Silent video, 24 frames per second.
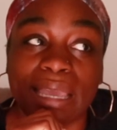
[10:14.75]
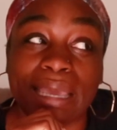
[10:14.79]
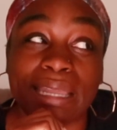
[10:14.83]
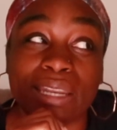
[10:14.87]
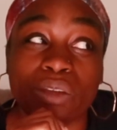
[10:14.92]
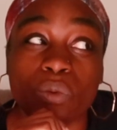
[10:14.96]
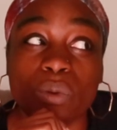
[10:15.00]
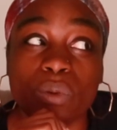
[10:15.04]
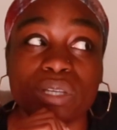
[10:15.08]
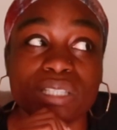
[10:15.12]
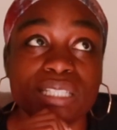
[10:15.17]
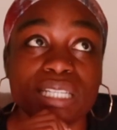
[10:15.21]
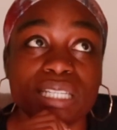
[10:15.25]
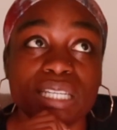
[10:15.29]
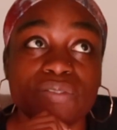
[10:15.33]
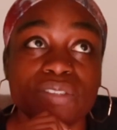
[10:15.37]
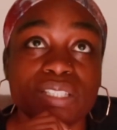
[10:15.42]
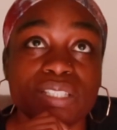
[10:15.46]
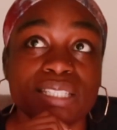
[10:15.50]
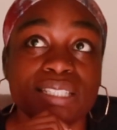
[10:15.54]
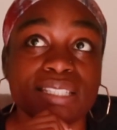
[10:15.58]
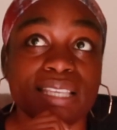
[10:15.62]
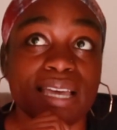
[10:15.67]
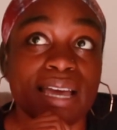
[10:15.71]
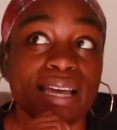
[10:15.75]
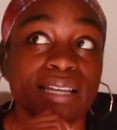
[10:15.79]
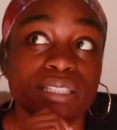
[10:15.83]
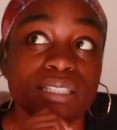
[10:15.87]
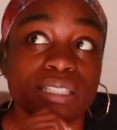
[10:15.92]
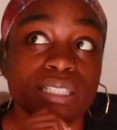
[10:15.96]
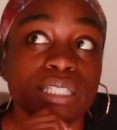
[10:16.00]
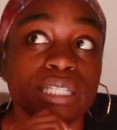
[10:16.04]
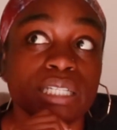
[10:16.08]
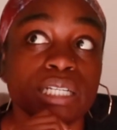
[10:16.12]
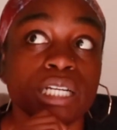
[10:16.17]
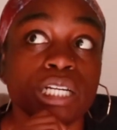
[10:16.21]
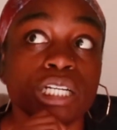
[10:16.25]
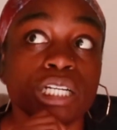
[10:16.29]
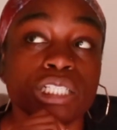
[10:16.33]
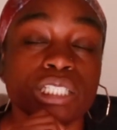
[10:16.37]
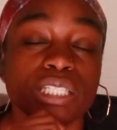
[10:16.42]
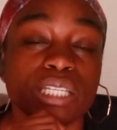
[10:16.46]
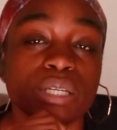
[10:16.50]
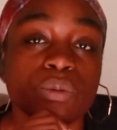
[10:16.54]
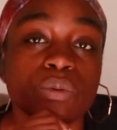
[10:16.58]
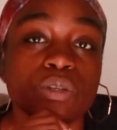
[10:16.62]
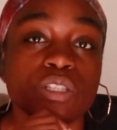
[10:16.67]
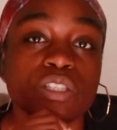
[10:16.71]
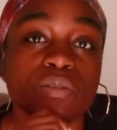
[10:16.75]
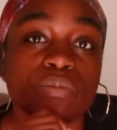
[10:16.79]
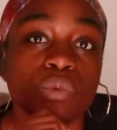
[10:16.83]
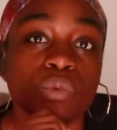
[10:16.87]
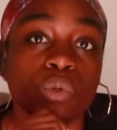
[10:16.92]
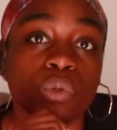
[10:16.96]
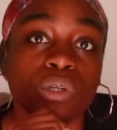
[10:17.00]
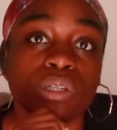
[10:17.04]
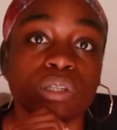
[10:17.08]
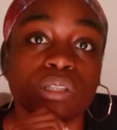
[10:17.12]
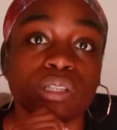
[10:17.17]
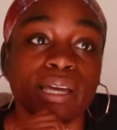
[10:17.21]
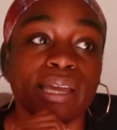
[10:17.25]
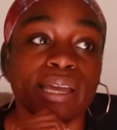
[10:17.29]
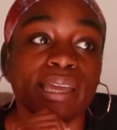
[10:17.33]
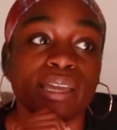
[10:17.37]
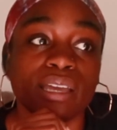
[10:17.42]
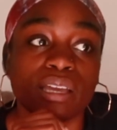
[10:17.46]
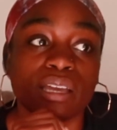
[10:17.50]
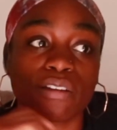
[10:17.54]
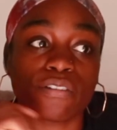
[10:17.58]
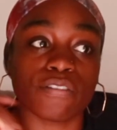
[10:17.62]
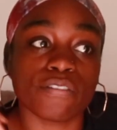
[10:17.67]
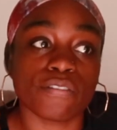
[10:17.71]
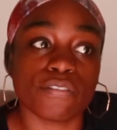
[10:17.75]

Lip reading: And it wasn't even sad tears, it was more like